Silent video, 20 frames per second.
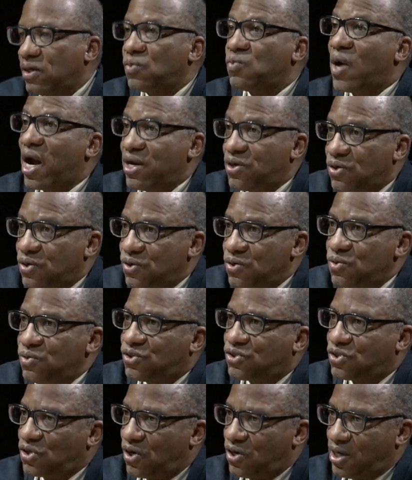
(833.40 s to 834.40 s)
writer who's,
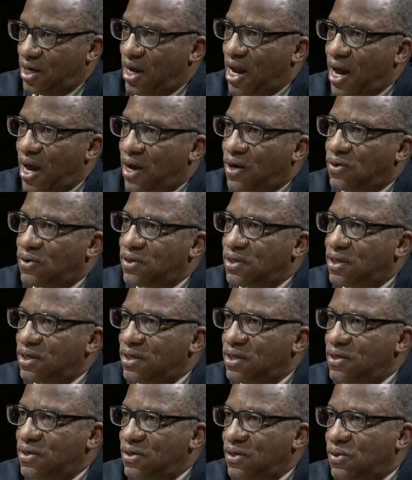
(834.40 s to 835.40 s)
mm-hmm, starting out,
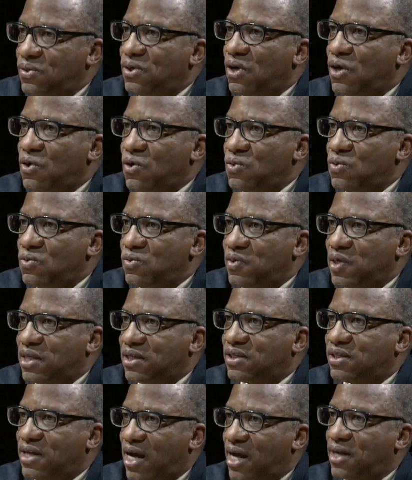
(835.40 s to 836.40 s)
you know, no,
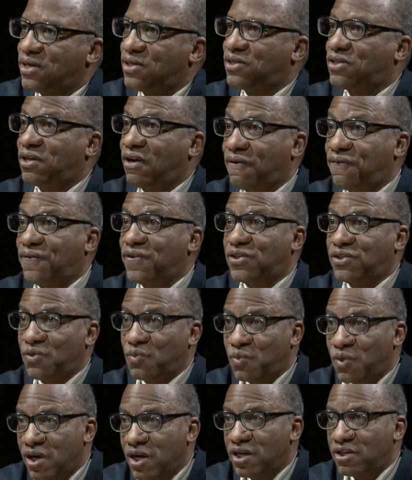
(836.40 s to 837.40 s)
it's not as tough as it
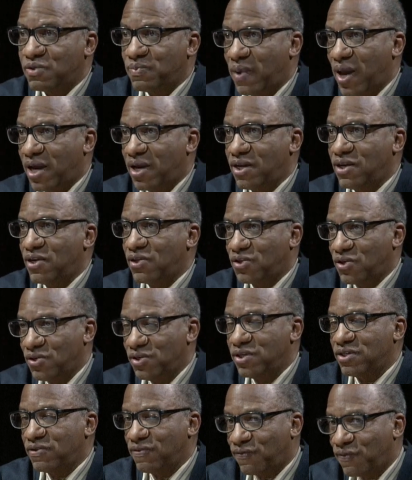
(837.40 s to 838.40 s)
was back in the
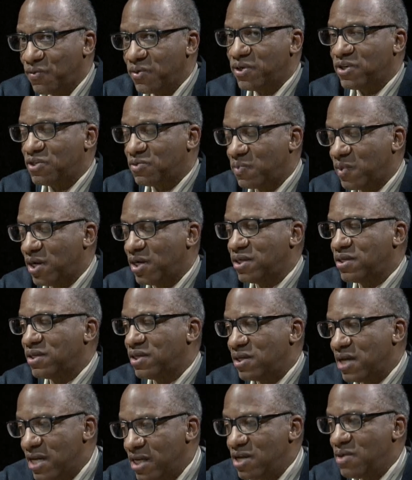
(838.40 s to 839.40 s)
thirties and forties, mm-hmm, but
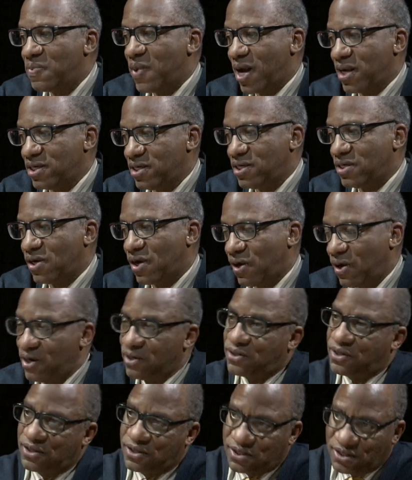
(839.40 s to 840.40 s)
anybody in the
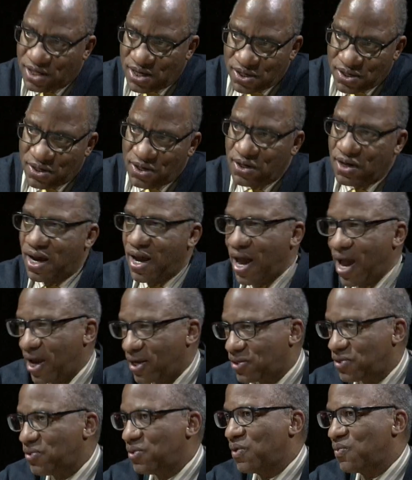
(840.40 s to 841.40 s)
arts, a singer, an
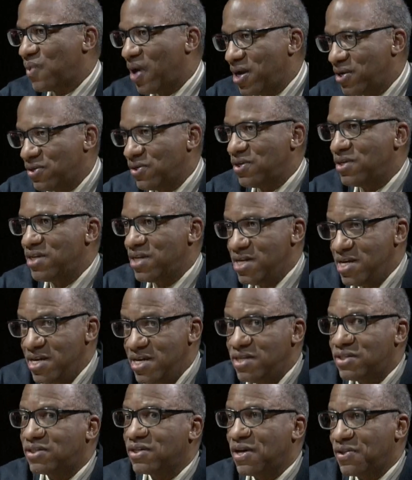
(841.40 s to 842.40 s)
actor, a writer,
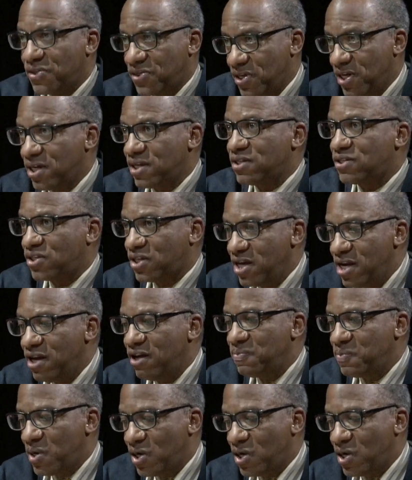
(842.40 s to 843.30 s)
needs a thick skin,